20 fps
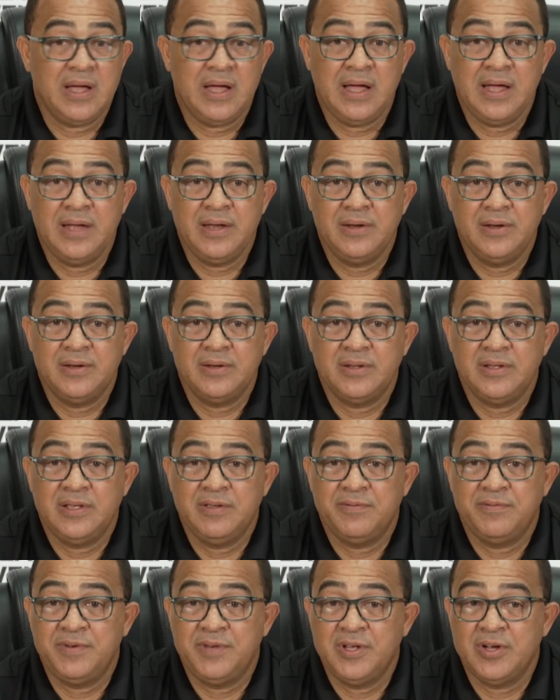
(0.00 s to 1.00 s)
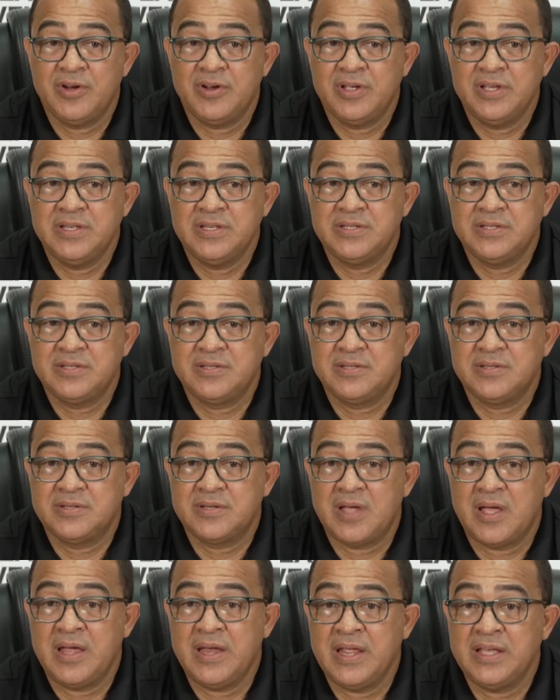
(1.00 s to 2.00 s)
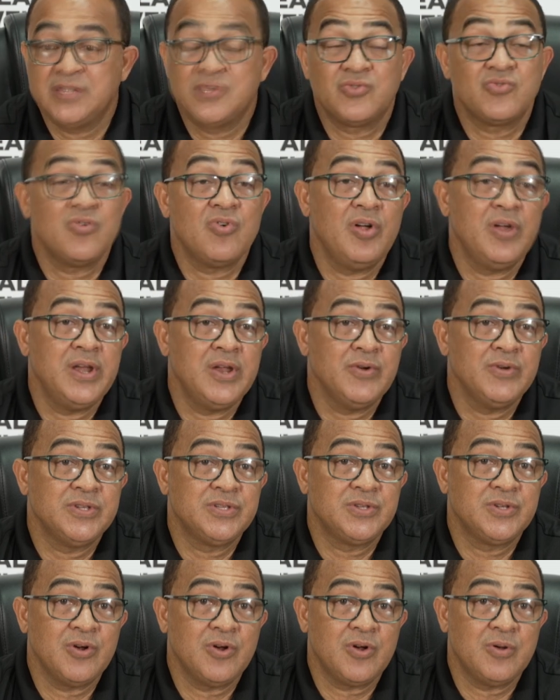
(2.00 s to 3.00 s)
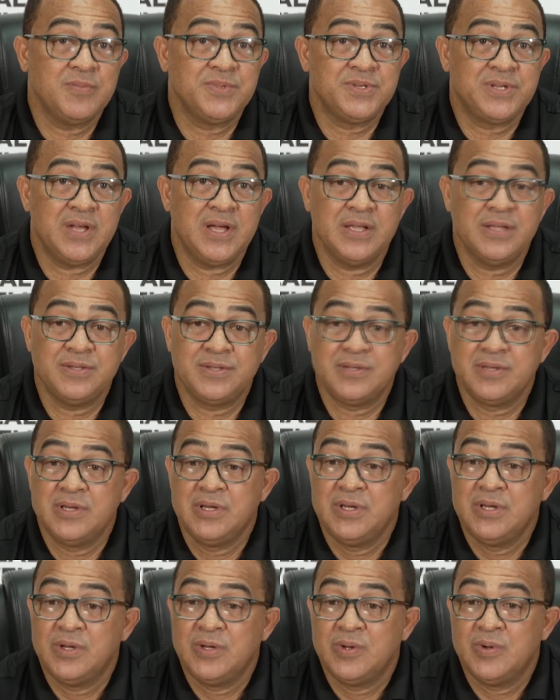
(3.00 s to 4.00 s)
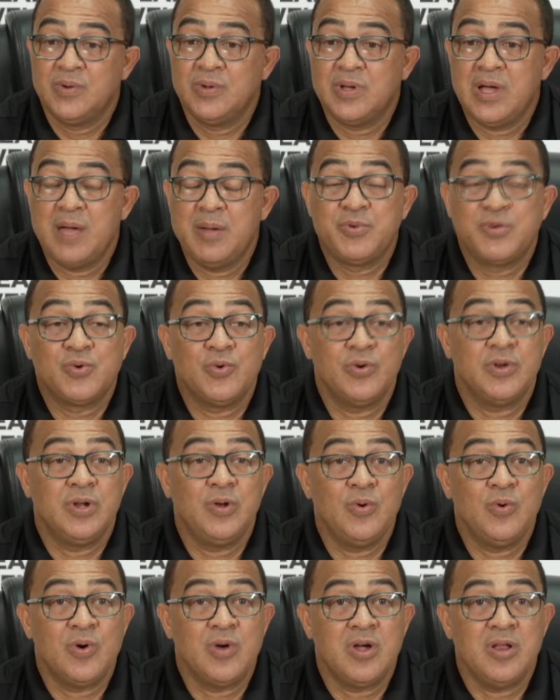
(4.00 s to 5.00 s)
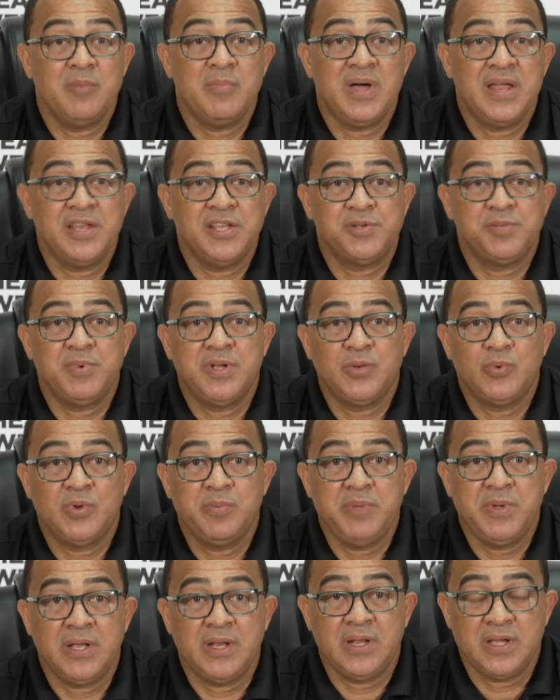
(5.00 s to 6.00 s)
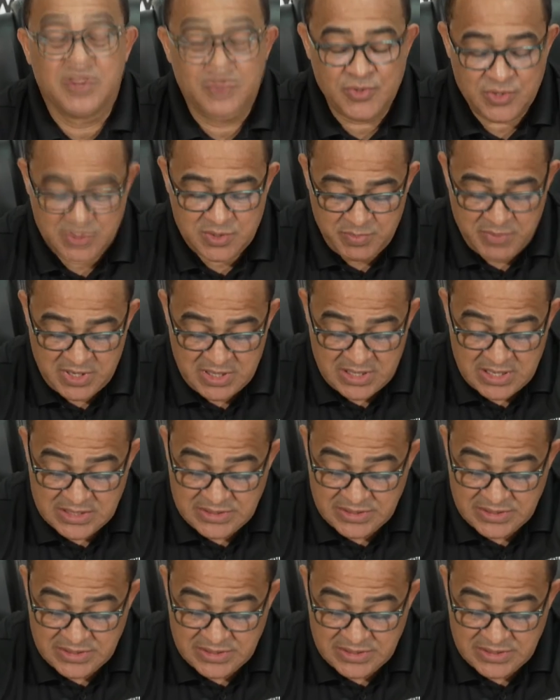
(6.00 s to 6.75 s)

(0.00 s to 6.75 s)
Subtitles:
And if there is an extraordinary circumstance, I'm sure the local management will make the adjustment as